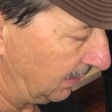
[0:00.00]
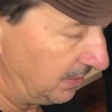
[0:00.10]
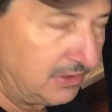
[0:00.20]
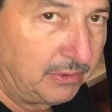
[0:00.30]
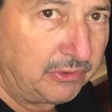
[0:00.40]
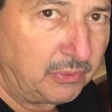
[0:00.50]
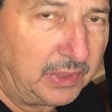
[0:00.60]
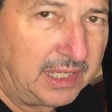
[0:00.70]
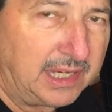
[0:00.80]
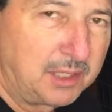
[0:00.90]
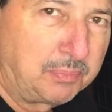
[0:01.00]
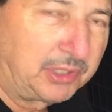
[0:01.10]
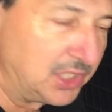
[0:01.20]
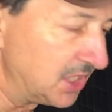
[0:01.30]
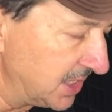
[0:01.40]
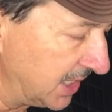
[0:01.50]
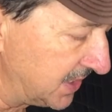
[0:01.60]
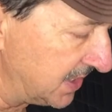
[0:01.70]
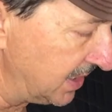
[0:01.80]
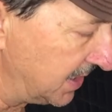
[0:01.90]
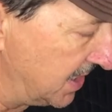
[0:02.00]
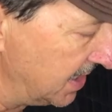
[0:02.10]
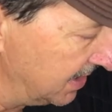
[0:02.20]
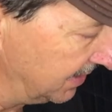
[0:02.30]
I wish there was a way I could pressure test this.